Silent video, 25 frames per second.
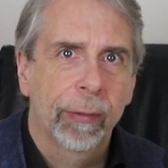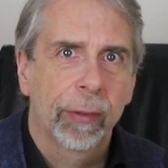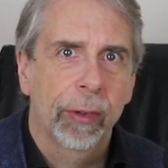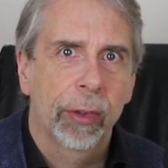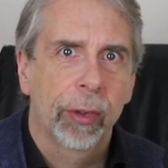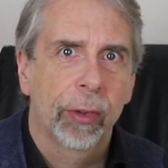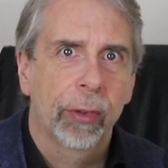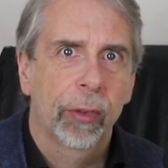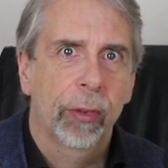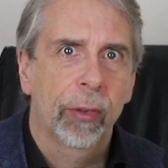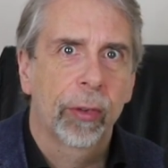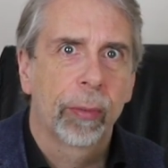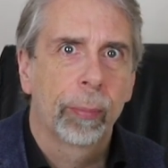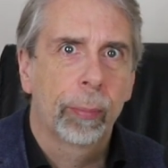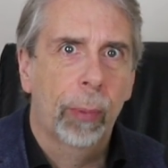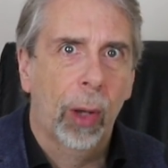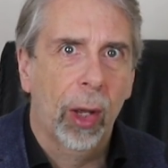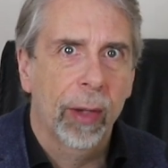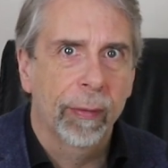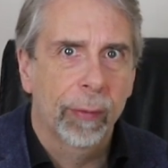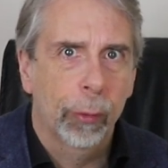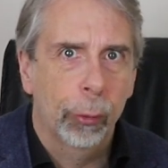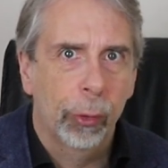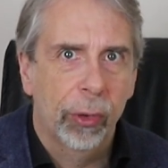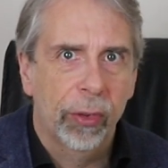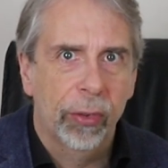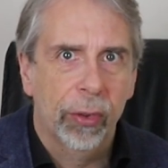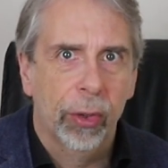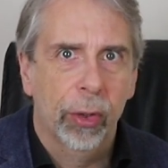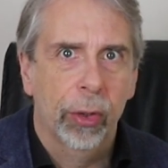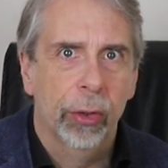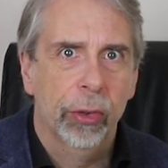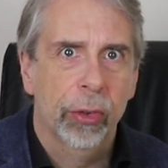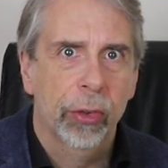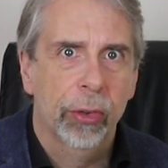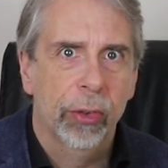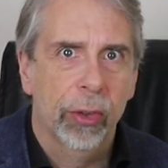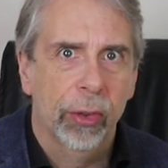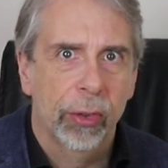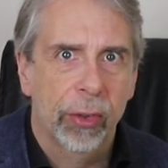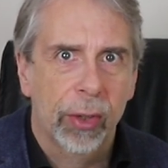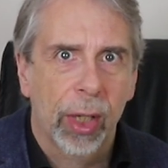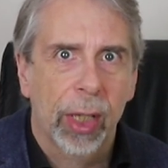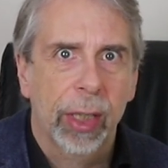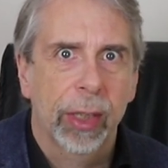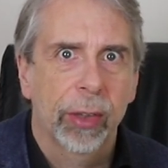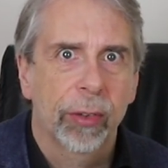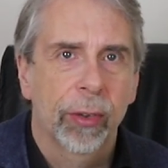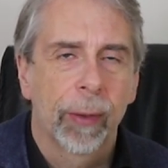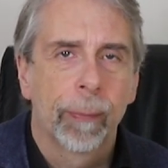evidenced by the research to
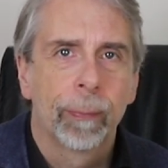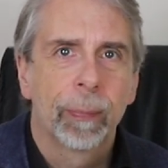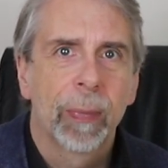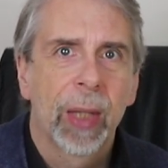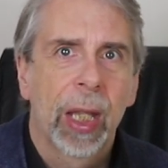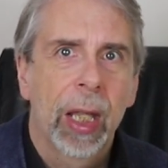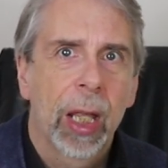date,